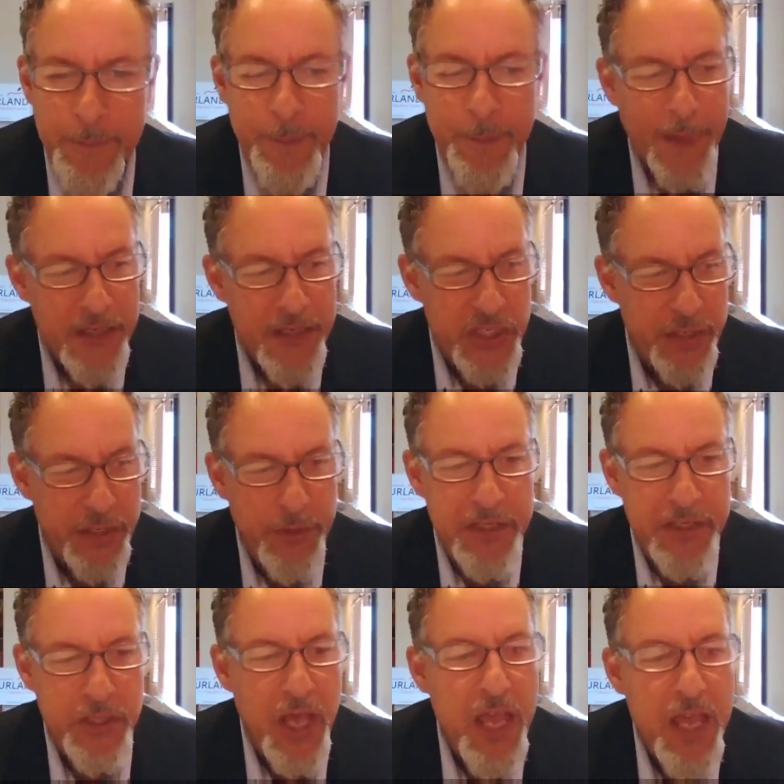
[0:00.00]
She was
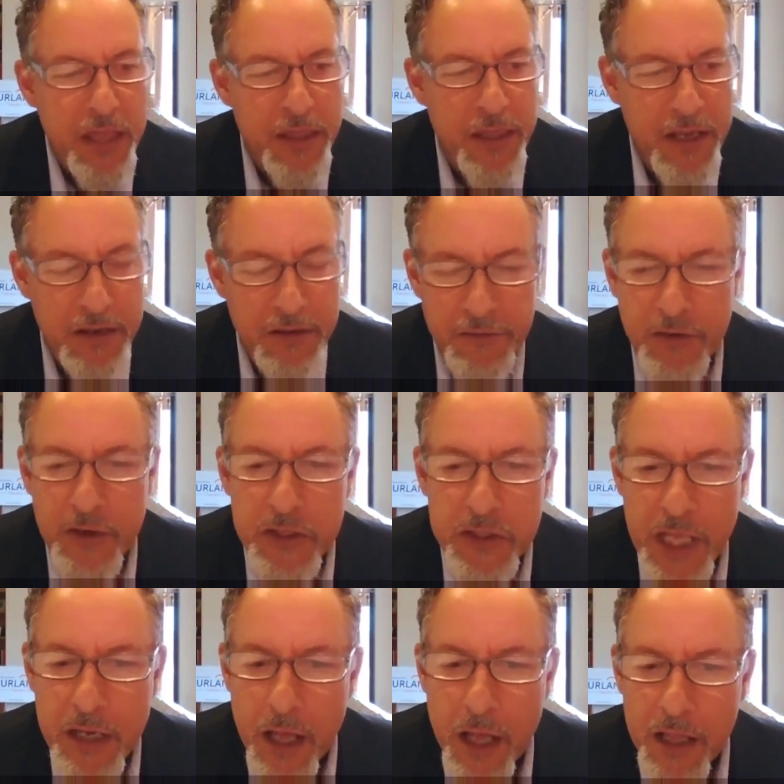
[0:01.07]
the first they
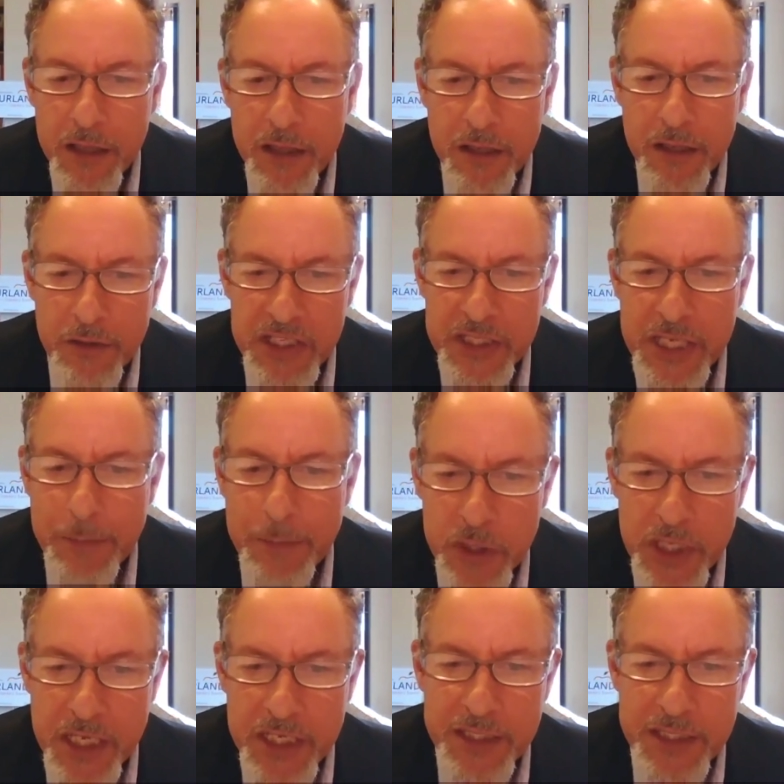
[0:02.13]
called the
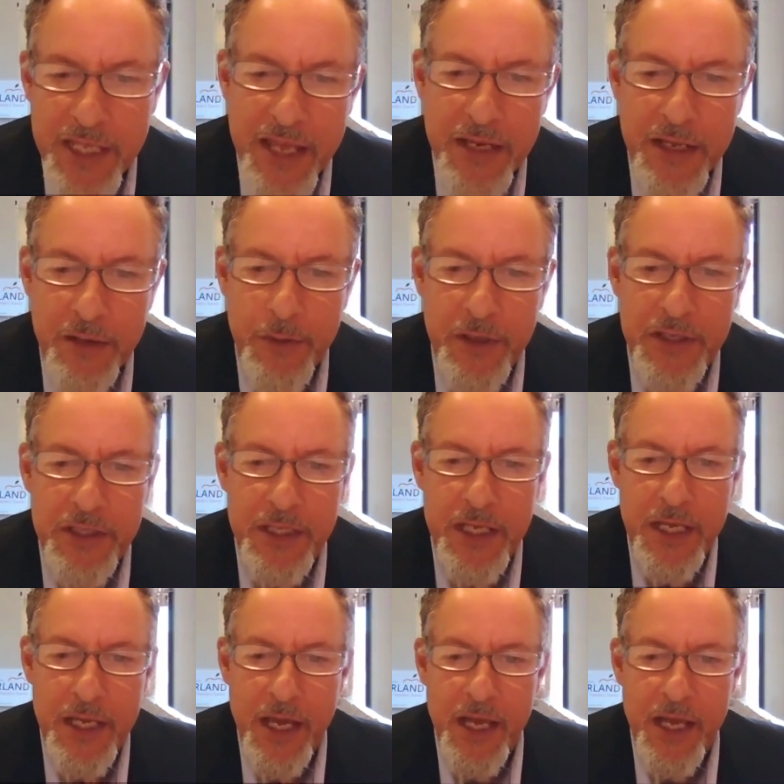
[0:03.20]
receptionist, then it was the